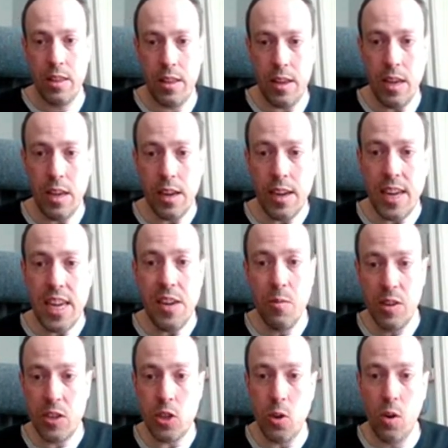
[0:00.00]
the key
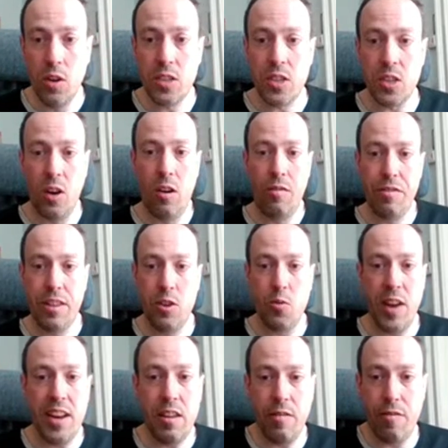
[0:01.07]
resource of the
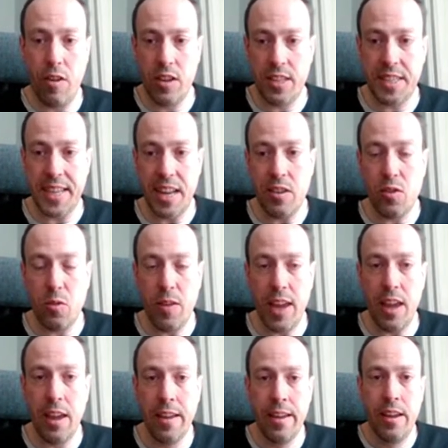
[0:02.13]
21st
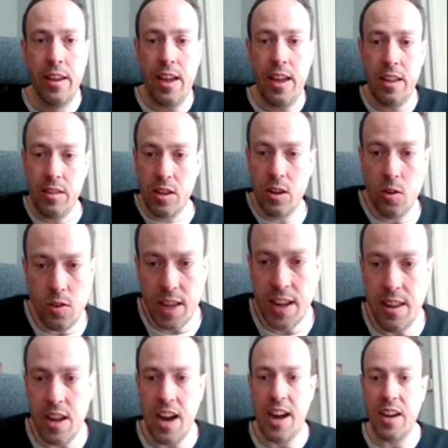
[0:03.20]
century. And,
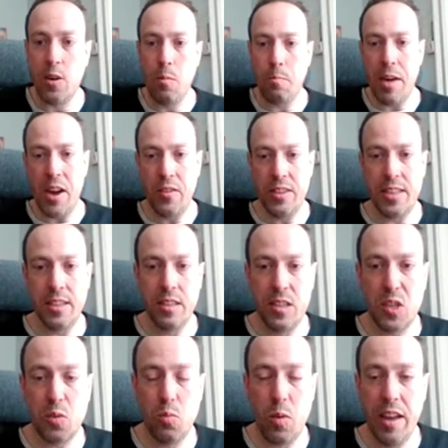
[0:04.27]
then there are
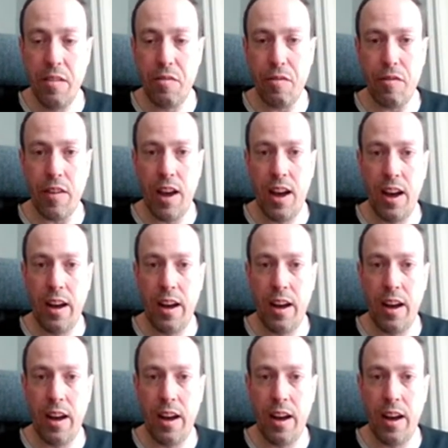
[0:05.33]
comparisons with